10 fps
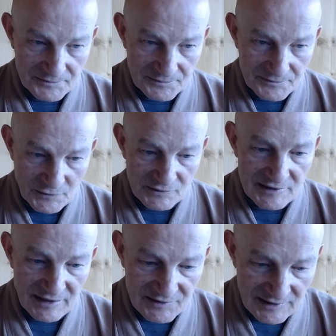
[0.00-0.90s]
on the
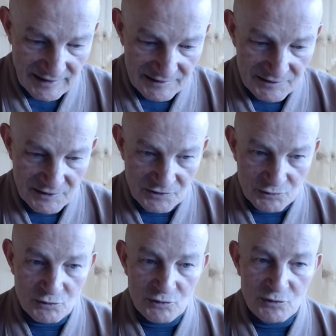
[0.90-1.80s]
other hand. So
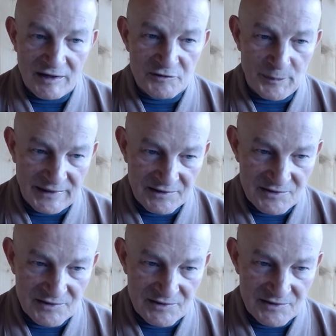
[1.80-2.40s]
2 aspects.